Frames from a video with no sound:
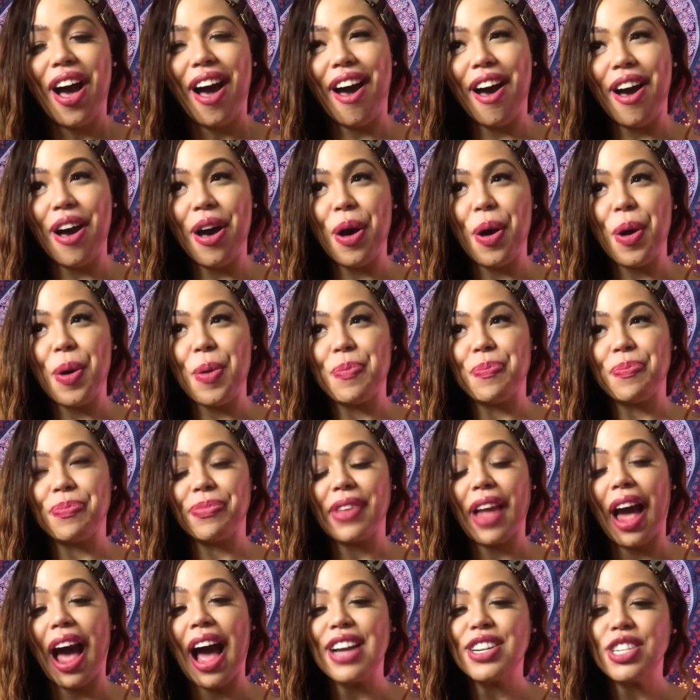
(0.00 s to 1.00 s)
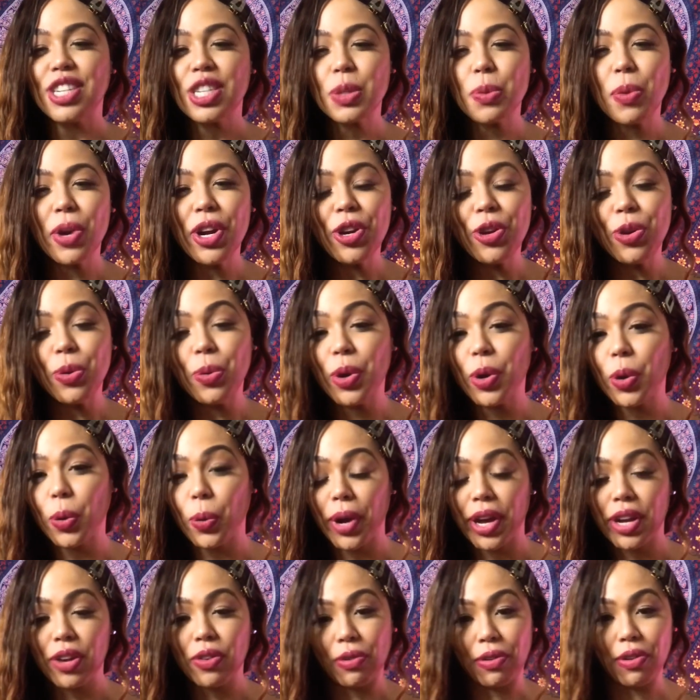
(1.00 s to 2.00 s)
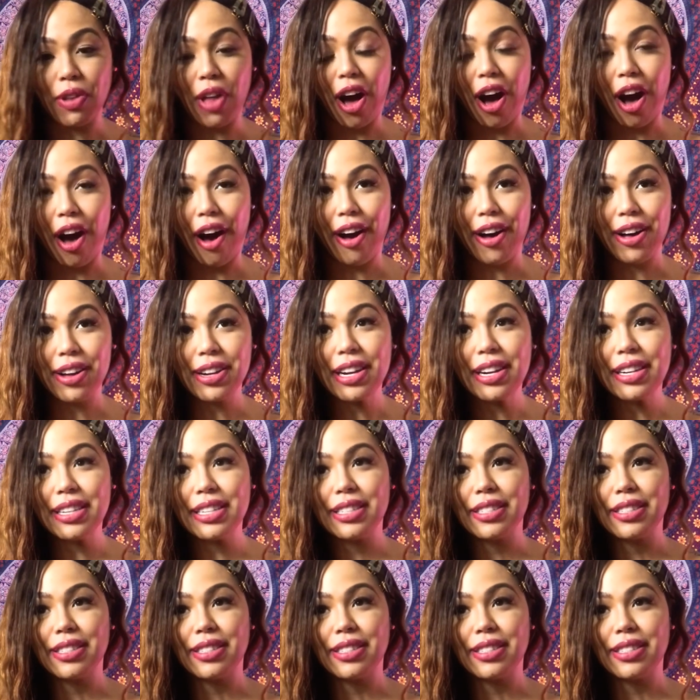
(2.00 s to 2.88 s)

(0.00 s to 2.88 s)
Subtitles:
I just want to do a quick vlog